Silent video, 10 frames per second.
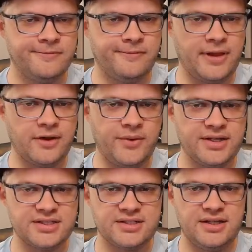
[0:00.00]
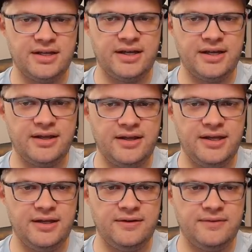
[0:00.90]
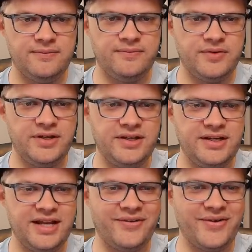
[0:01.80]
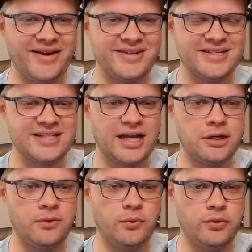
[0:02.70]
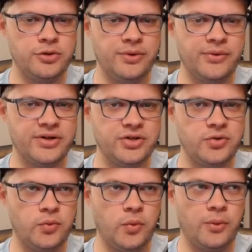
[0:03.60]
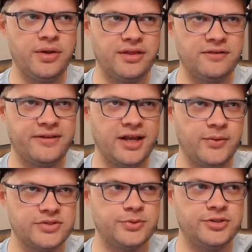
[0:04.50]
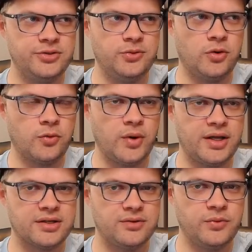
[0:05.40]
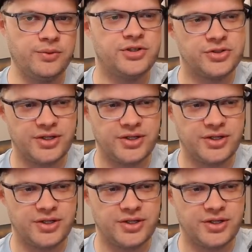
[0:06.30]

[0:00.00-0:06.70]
FlyQuest, now we have to decide, do we want to do what we think FlyQuest would do or what we would do